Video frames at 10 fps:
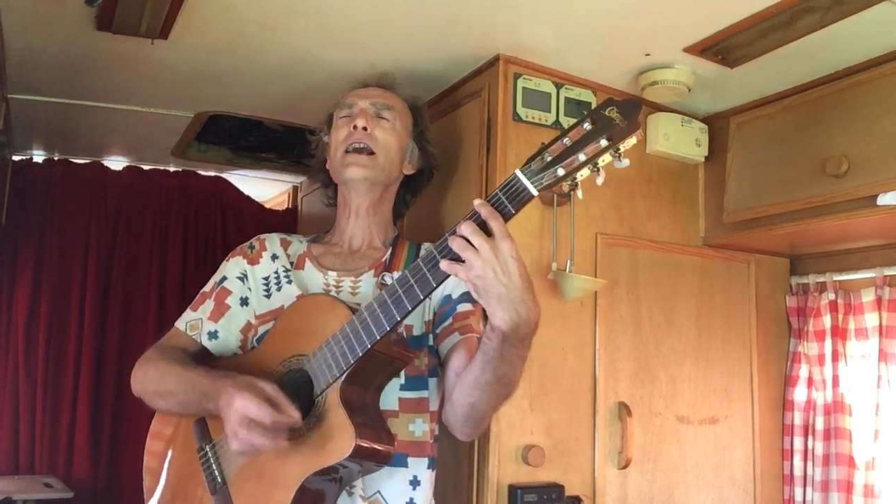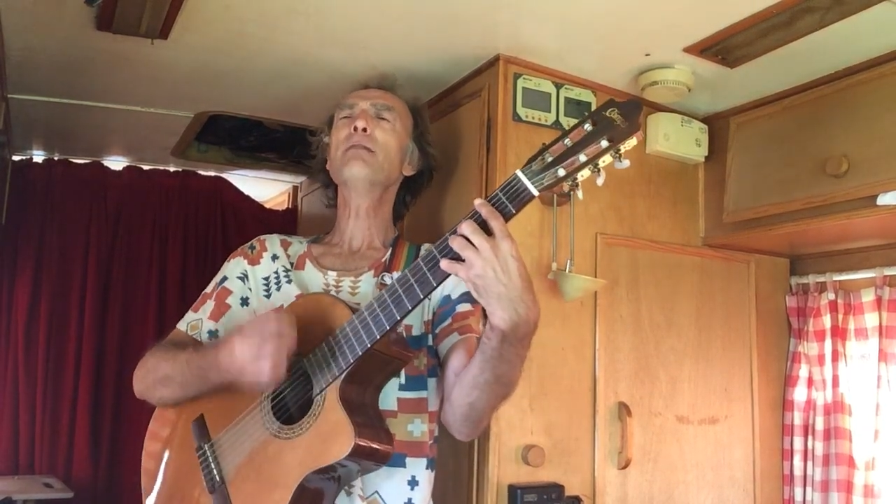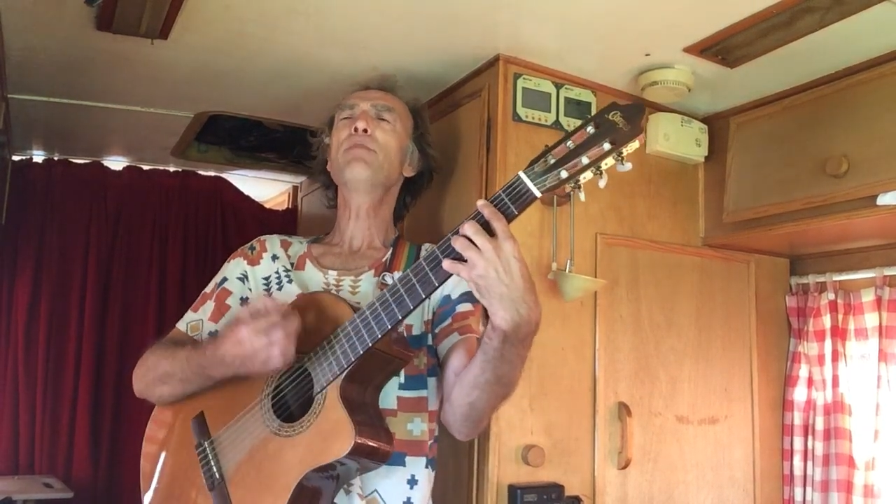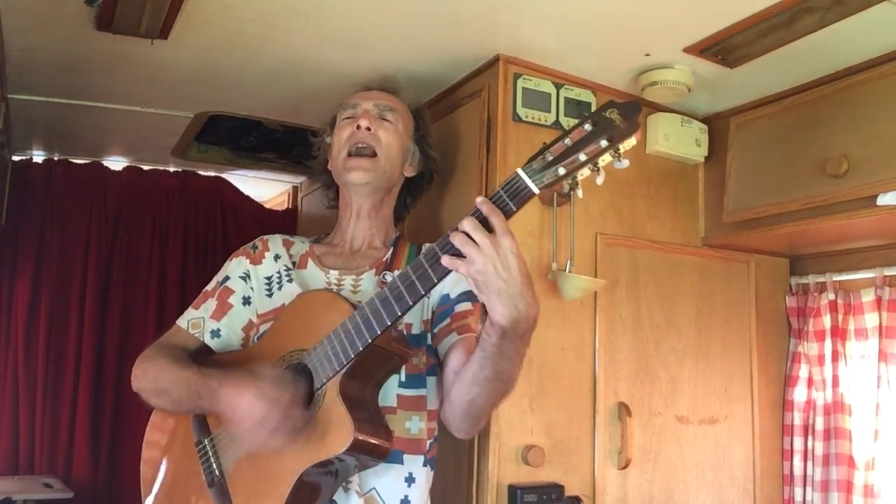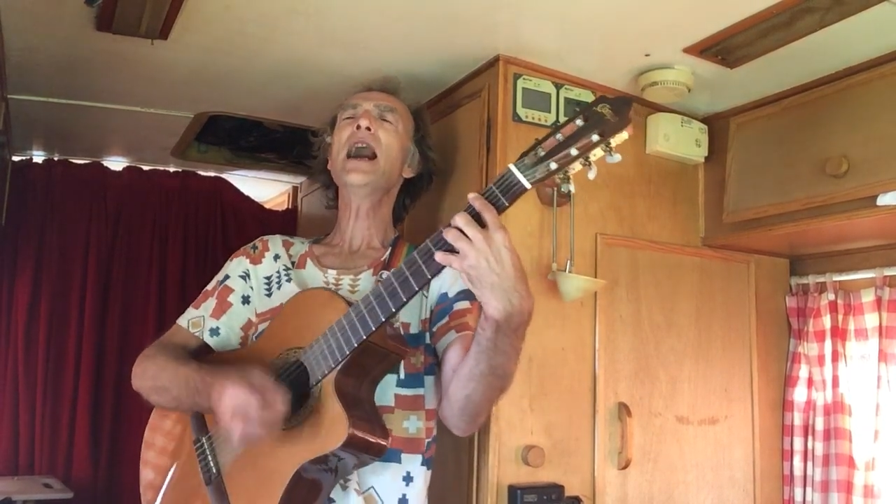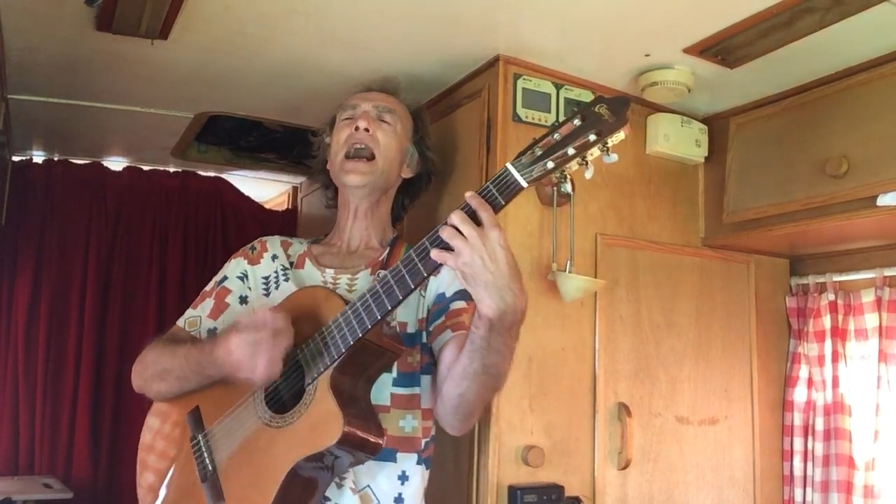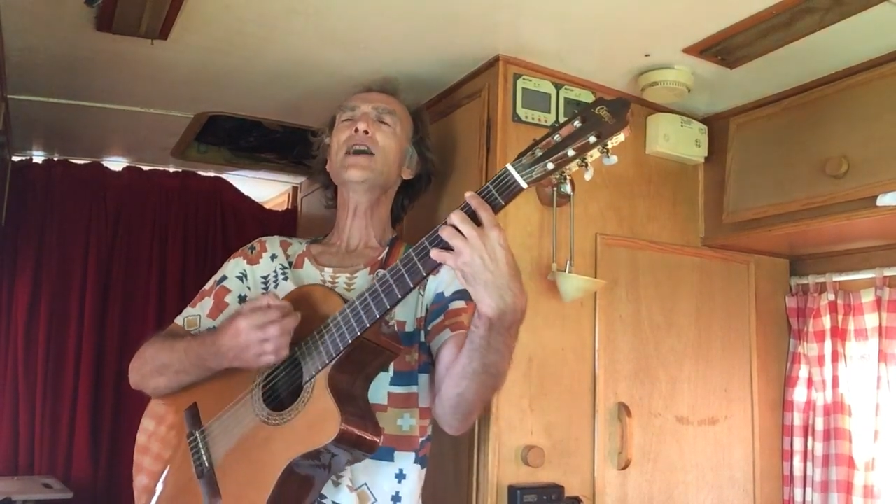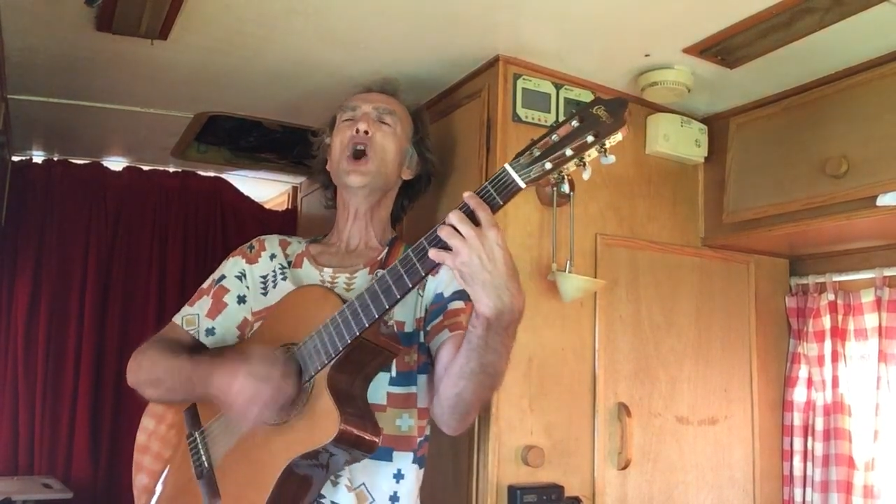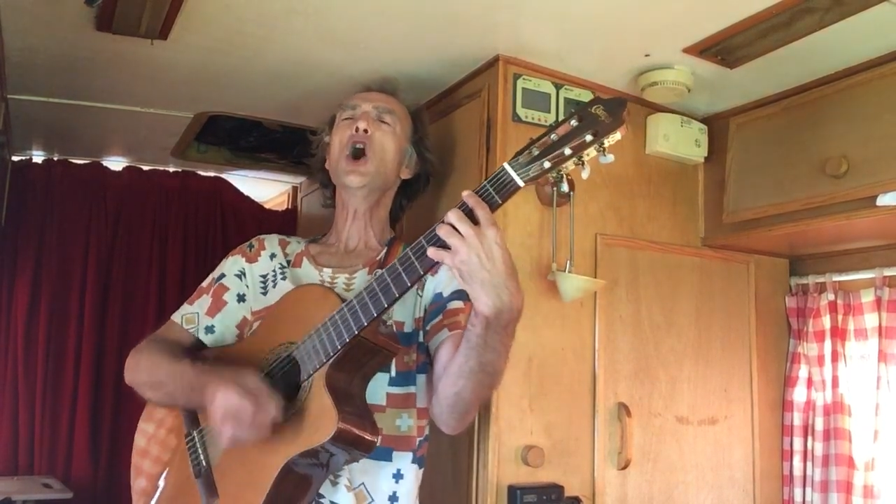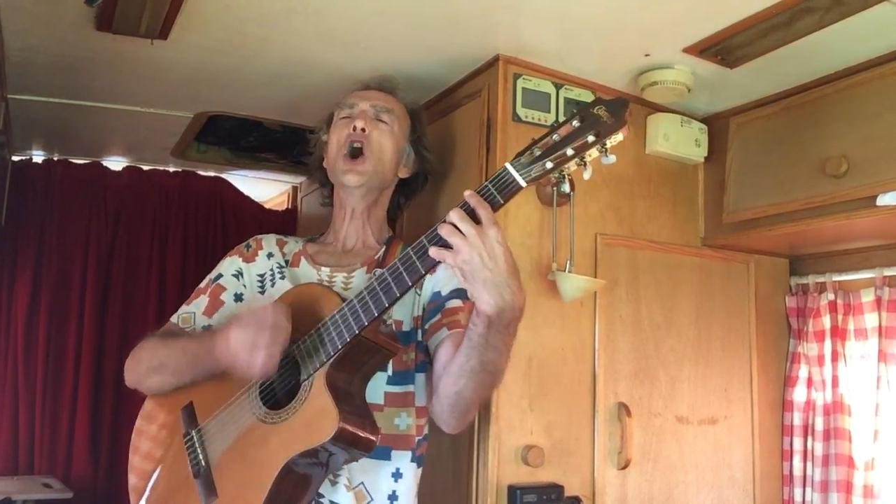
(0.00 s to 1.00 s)
a
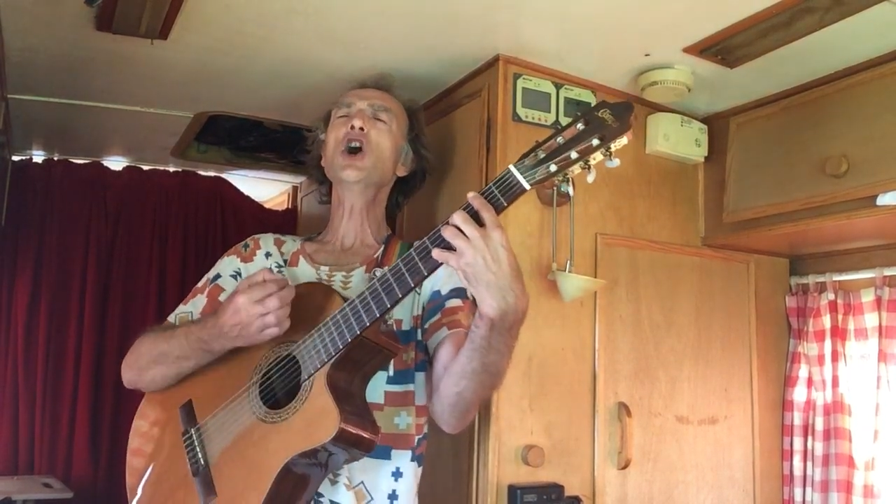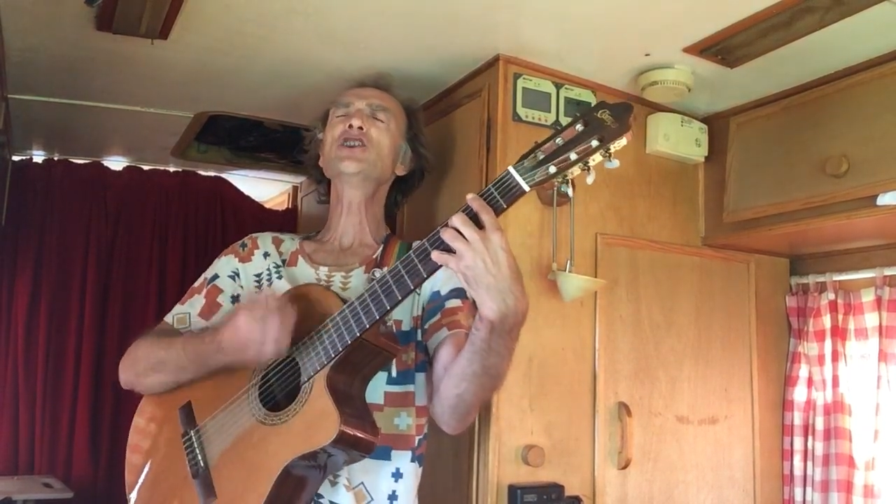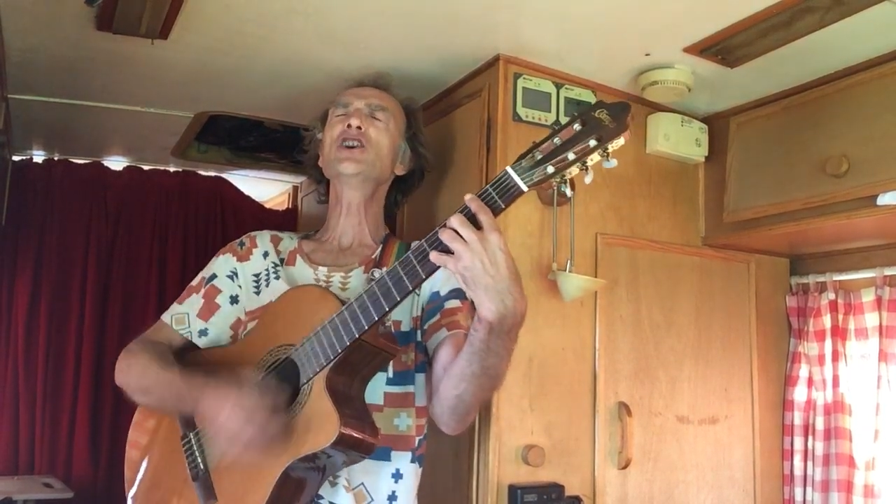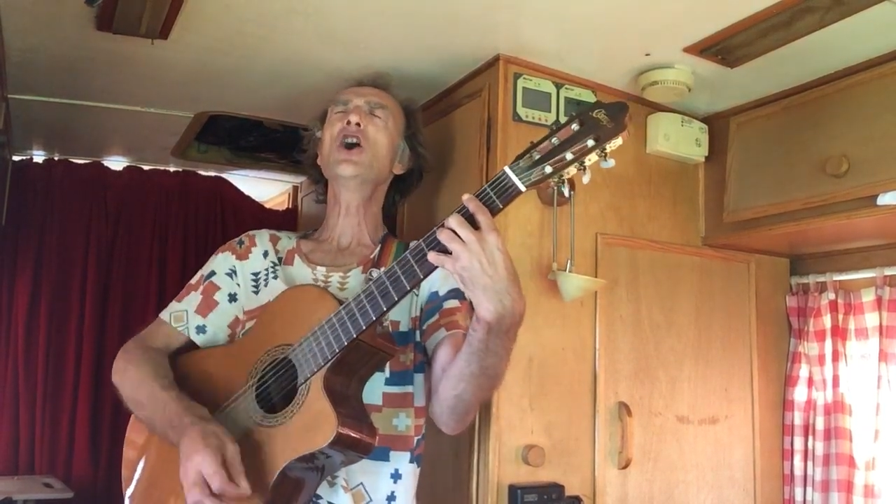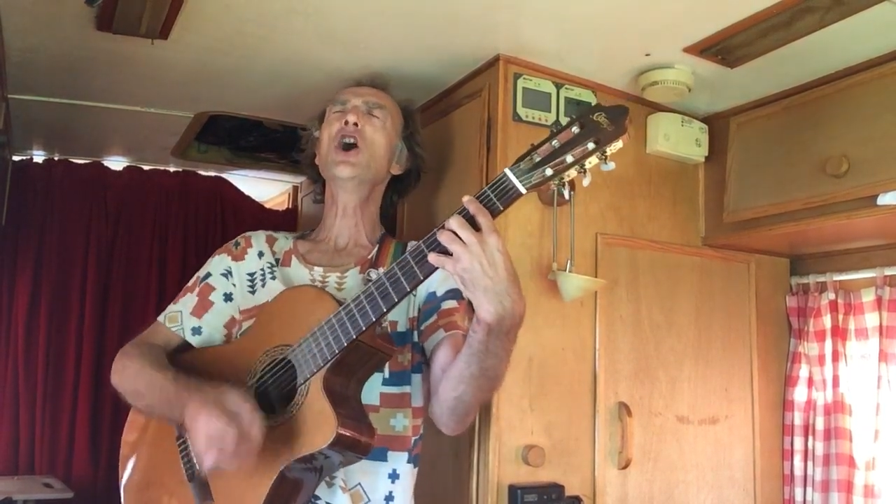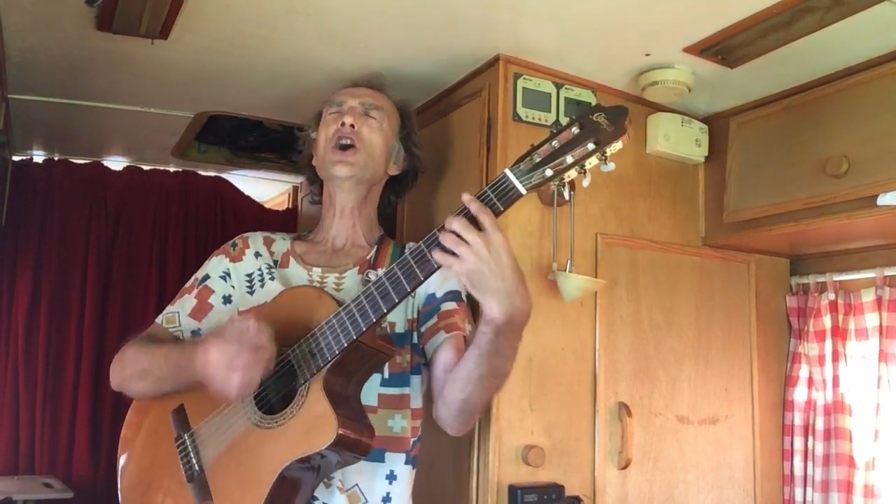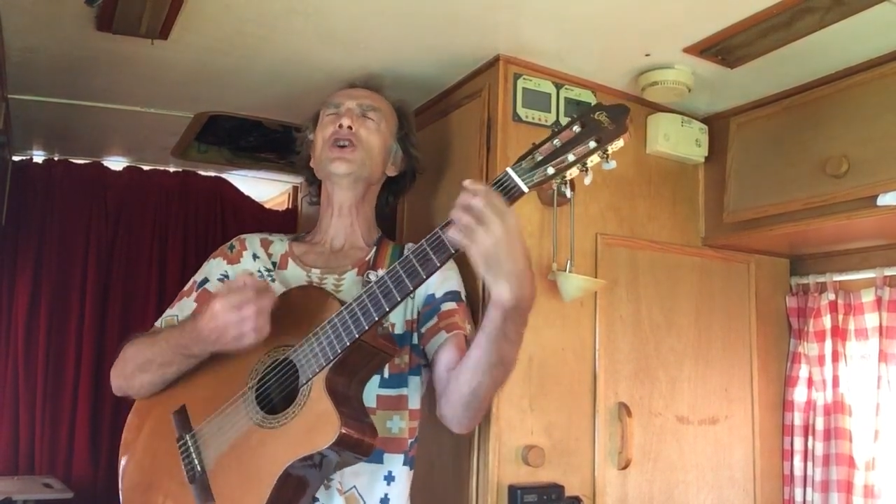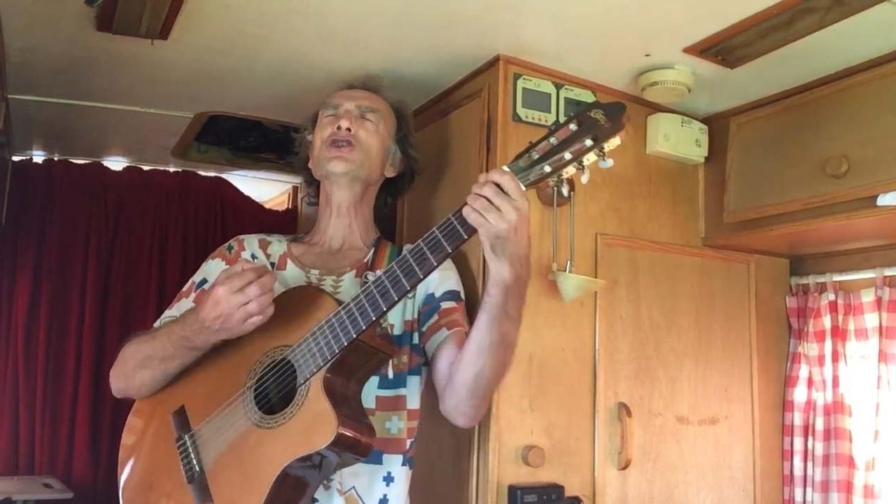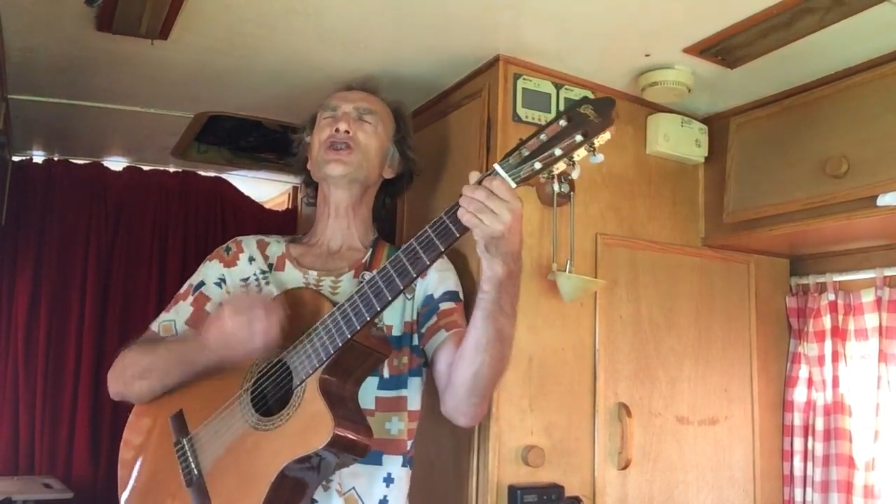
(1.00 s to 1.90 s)
pack horse, your